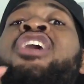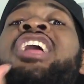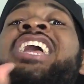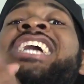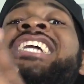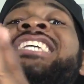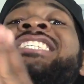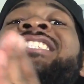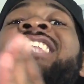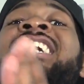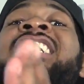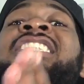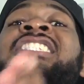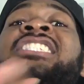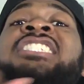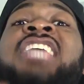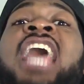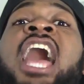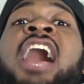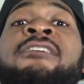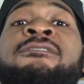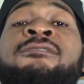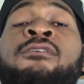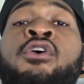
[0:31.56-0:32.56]
is the
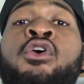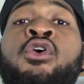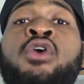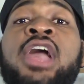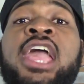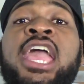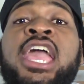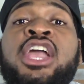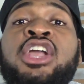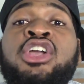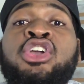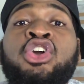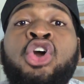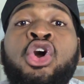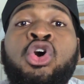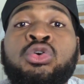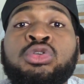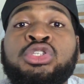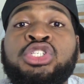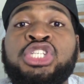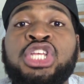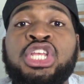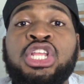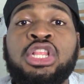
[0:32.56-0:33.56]
devil in
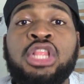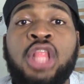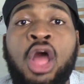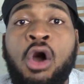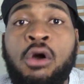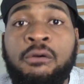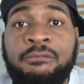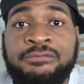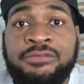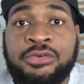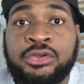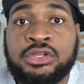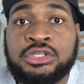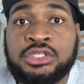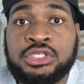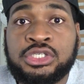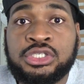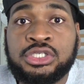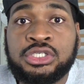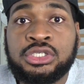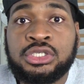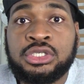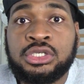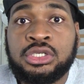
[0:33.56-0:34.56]
Gucci
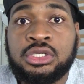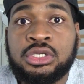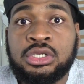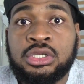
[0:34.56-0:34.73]
loafers?